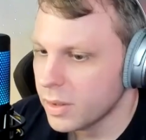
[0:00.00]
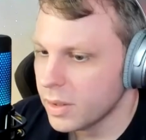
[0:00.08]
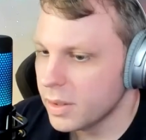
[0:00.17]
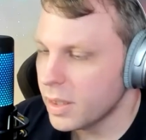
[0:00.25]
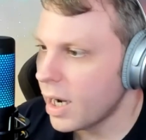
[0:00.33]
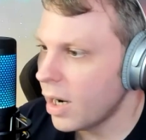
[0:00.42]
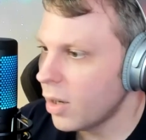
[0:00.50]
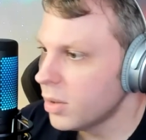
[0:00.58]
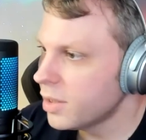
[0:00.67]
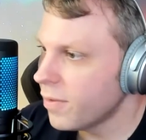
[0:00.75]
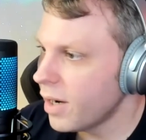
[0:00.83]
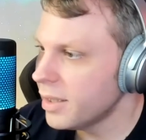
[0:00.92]
Yeah, I
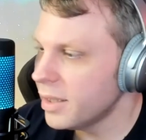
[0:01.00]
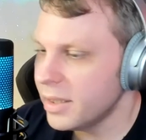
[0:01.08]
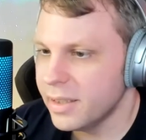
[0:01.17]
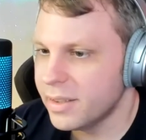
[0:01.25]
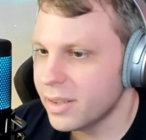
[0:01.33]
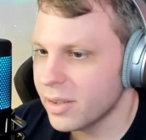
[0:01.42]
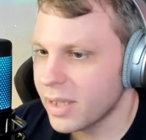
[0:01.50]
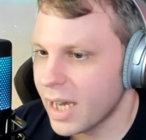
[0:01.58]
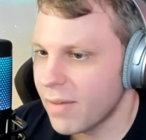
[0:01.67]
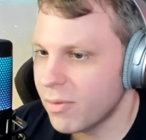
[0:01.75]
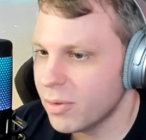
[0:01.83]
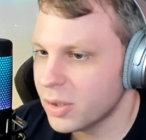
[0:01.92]
always find it easier to
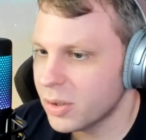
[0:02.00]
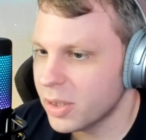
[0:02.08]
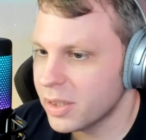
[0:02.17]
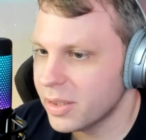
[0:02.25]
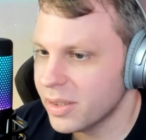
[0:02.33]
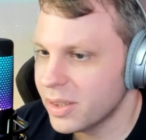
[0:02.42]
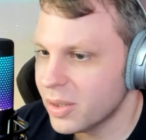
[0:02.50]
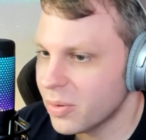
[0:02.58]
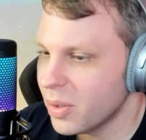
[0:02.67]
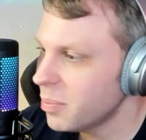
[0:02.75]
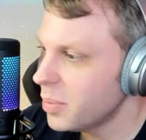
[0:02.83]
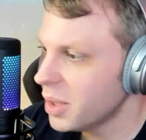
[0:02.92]
have restrictions, right?